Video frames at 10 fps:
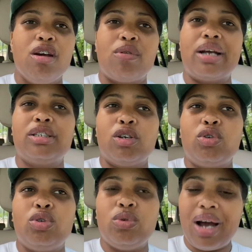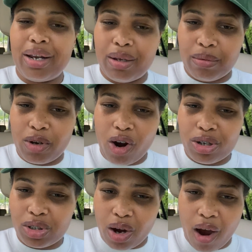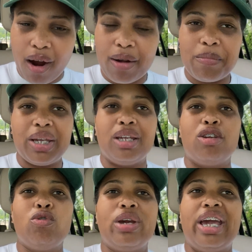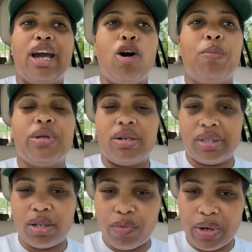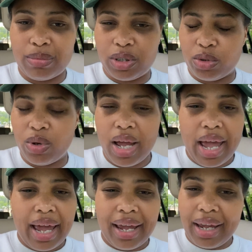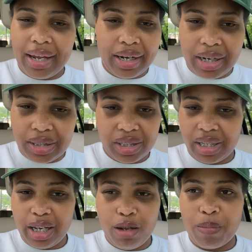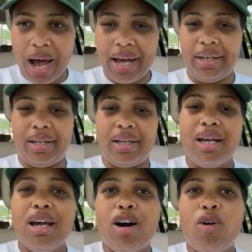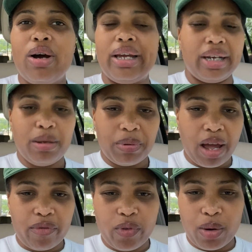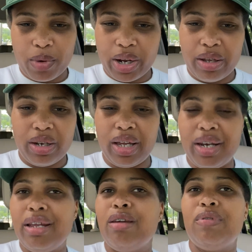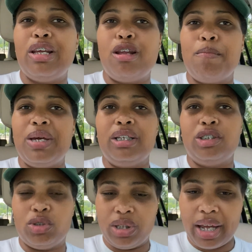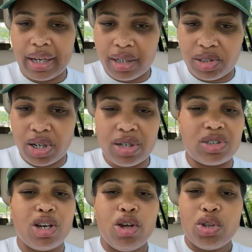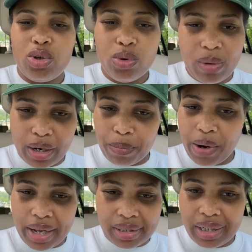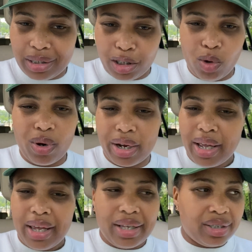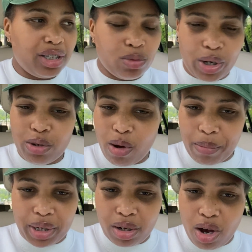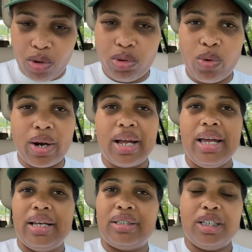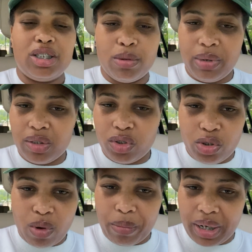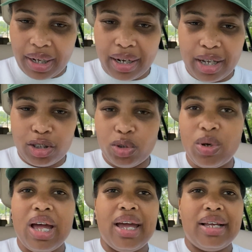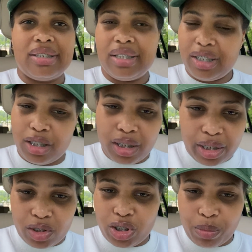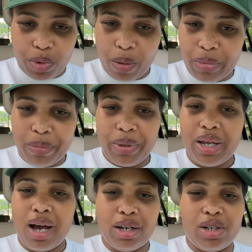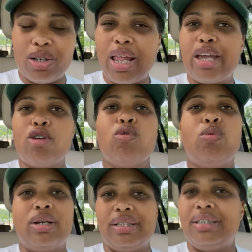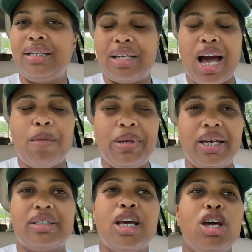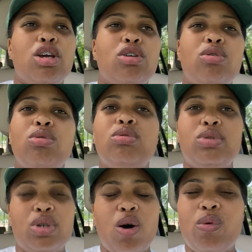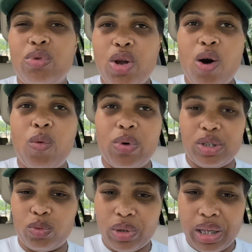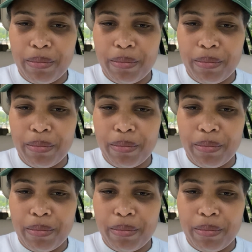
right? So you got to guard your heart, meaning you can't open yourself up to in just anybody on any platform or in, in even in a ministry like in a church you want to pray and seek the lord is this where you want me to go lord is this the ministry you want me to connect to is this the leadership you want me to be under like you want to seek god because you don't know what's really